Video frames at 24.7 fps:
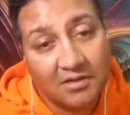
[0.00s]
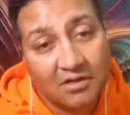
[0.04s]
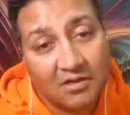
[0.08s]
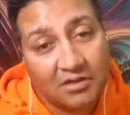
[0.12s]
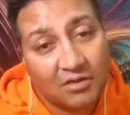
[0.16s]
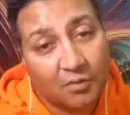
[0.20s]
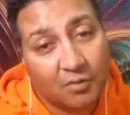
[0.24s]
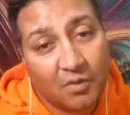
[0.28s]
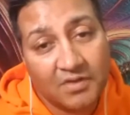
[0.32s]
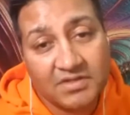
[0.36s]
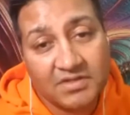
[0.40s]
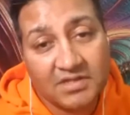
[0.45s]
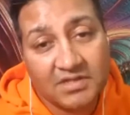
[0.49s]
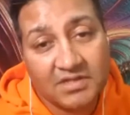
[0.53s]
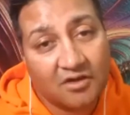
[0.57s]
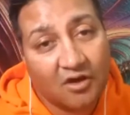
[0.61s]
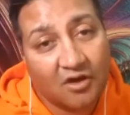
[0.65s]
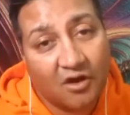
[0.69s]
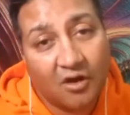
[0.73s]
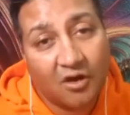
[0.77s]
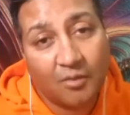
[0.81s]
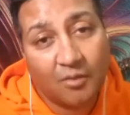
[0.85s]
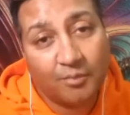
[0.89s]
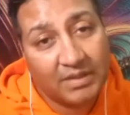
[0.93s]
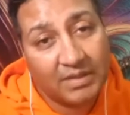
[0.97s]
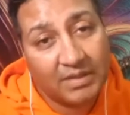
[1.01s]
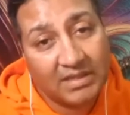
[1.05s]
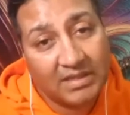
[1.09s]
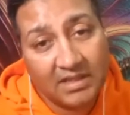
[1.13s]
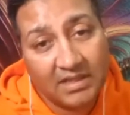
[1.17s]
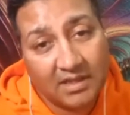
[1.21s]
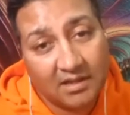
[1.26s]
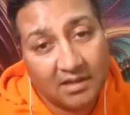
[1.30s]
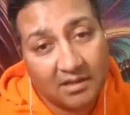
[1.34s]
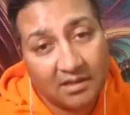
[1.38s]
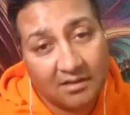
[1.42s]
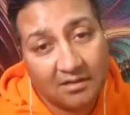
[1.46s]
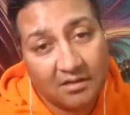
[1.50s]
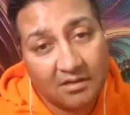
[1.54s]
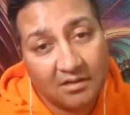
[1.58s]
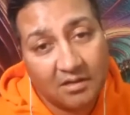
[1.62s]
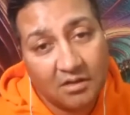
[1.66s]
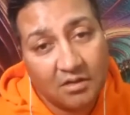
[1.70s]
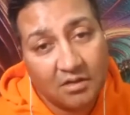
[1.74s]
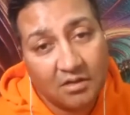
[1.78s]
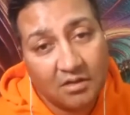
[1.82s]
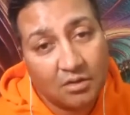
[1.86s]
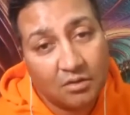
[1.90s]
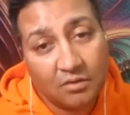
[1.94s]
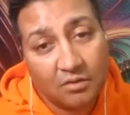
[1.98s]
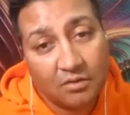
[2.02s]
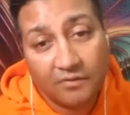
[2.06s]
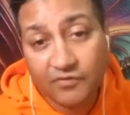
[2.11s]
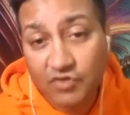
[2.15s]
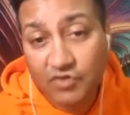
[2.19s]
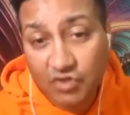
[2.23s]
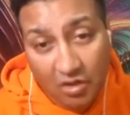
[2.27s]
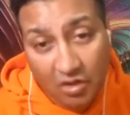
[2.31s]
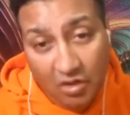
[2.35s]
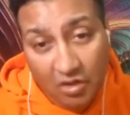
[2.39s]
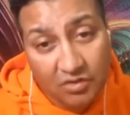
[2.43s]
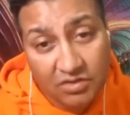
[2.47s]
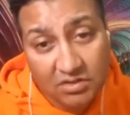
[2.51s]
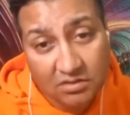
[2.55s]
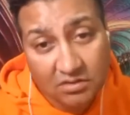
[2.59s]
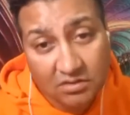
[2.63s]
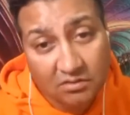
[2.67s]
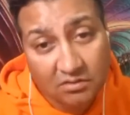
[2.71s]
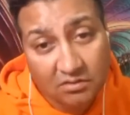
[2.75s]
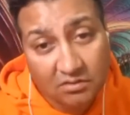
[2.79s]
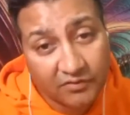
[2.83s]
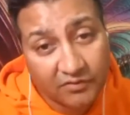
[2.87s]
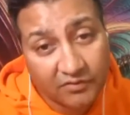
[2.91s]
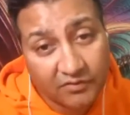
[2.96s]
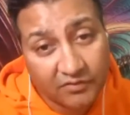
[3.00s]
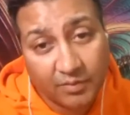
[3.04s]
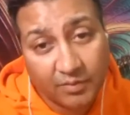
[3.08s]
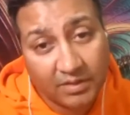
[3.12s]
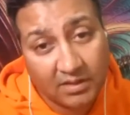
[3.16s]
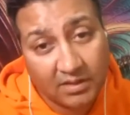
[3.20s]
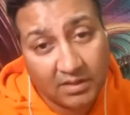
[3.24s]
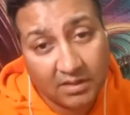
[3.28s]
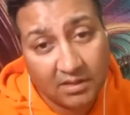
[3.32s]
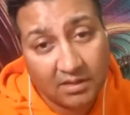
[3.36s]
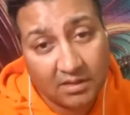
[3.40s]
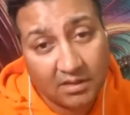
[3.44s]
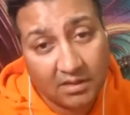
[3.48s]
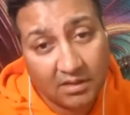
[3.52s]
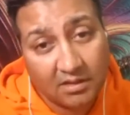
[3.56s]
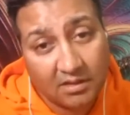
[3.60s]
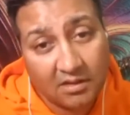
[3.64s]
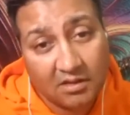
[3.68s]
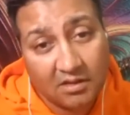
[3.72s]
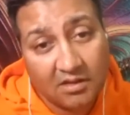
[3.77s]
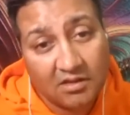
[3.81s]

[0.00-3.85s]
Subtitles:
The ones that can't be here, who have chosen not to be here